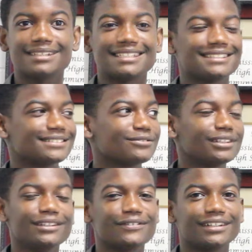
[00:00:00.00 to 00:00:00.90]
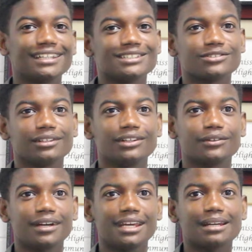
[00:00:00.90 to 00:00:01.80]
It's really fun and it's really
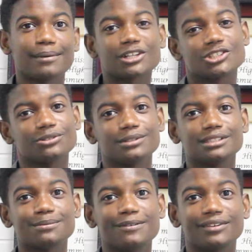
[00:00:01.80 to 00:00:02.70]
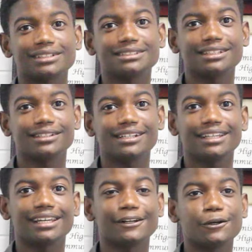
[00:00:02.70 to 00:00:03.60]
great, and I'm actually going to be
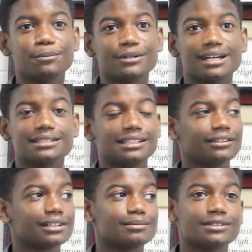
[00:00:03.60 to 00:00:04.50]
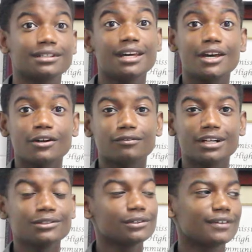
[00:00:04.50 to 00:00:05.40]
volunteering, and I hope you guys either come to
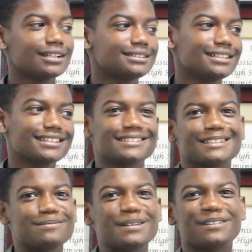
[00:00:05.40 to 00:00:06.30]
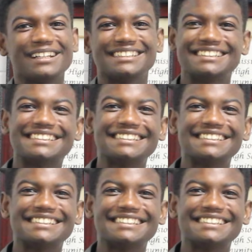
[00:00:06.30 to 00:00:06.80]
run or volunteer. It's going to be great.